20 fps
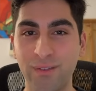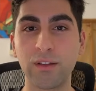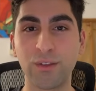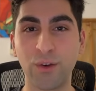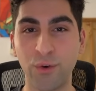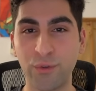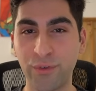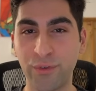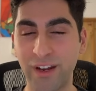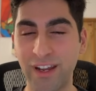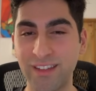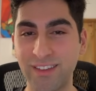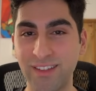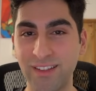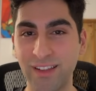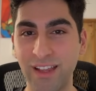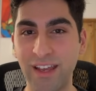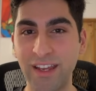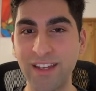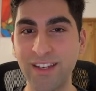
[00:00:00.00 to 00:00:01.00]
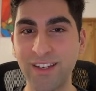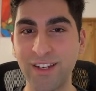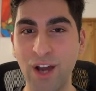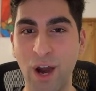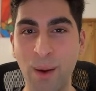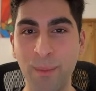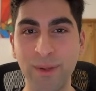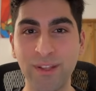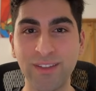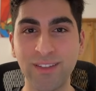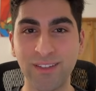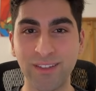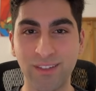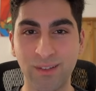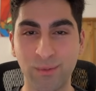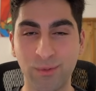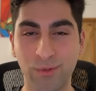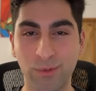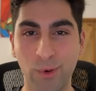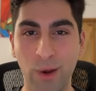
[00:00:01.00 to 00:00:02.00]
Don't forget to like, comment, and
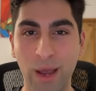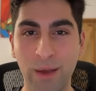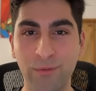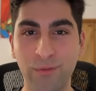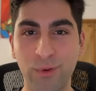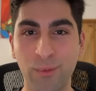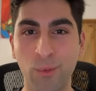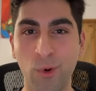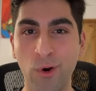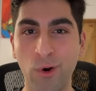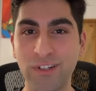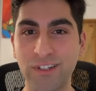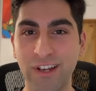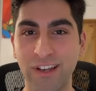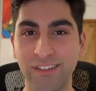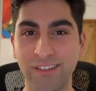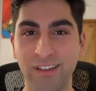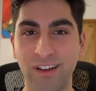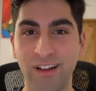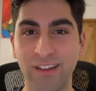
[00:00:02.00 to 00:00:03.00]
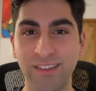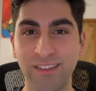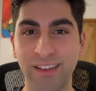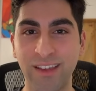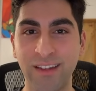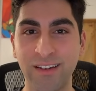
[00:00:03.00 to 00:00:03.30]
subscribe for more chess content.